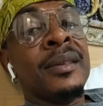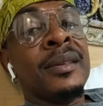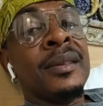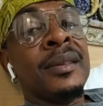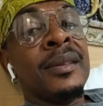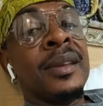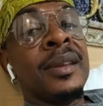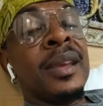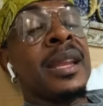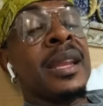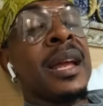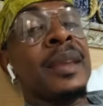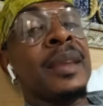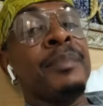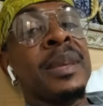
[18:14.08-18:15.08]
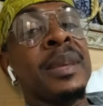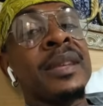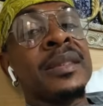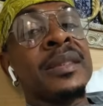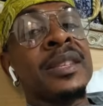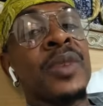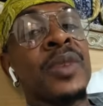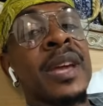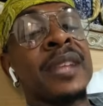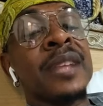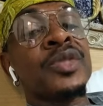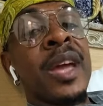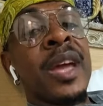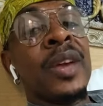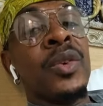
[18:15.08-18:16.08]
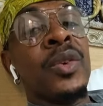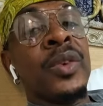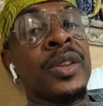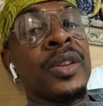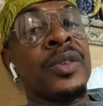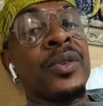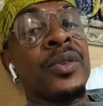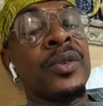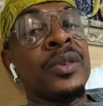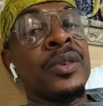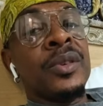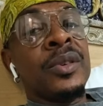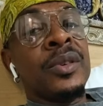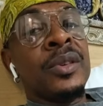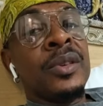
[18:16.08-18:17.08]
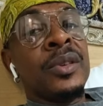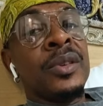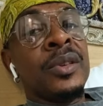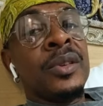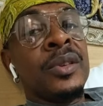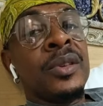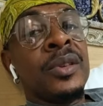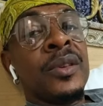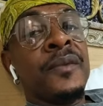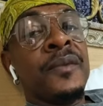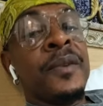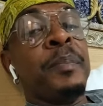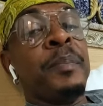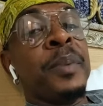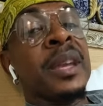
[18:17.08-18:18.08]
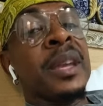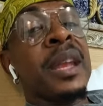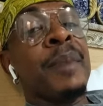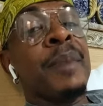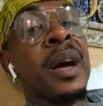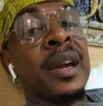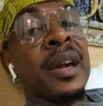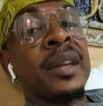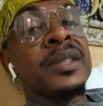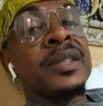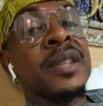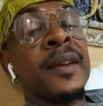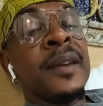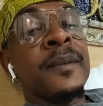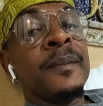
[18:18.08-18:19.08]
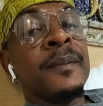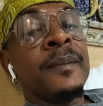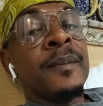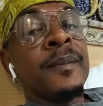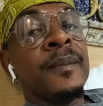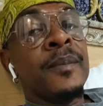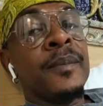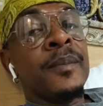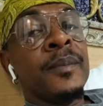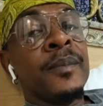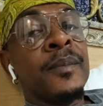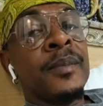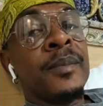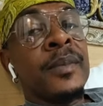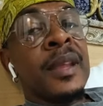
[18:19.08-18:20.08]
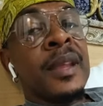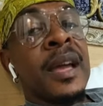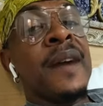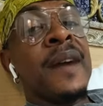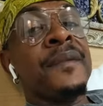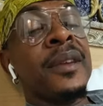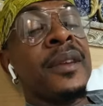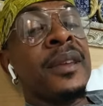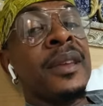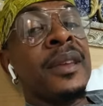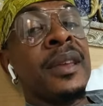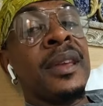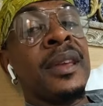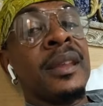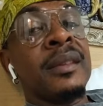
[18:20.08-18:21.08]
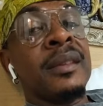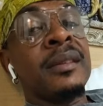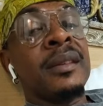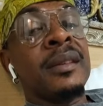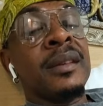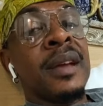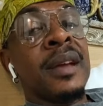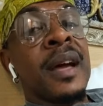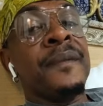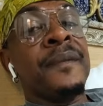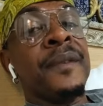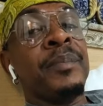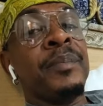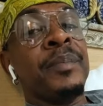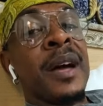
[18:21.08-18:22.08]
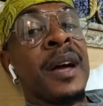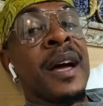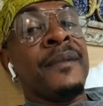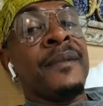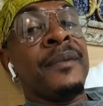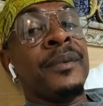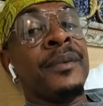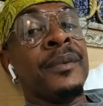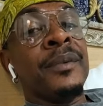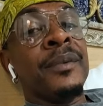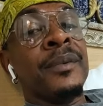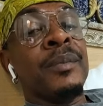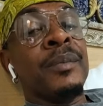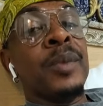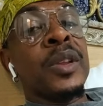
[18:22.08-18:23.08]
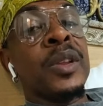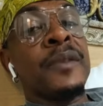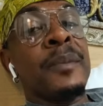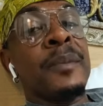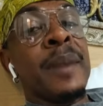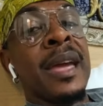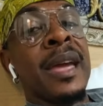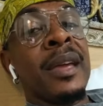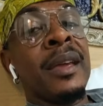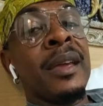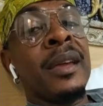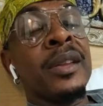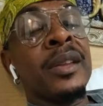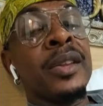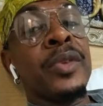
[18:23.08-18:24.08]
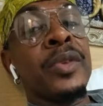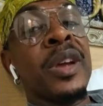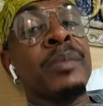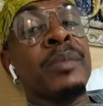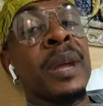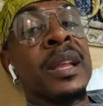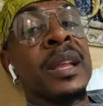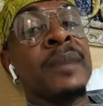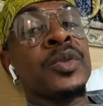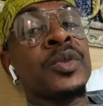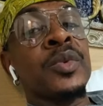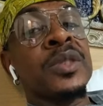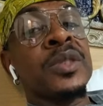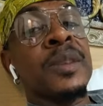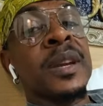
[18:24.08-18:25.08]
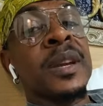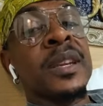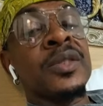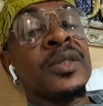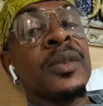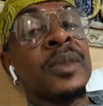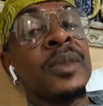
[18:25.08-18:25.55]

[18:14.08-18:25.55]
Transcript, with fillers: in the business where you try going to to pay the mortgage there. And to eat, and to have money if you buy the red bottom shoes them money something there.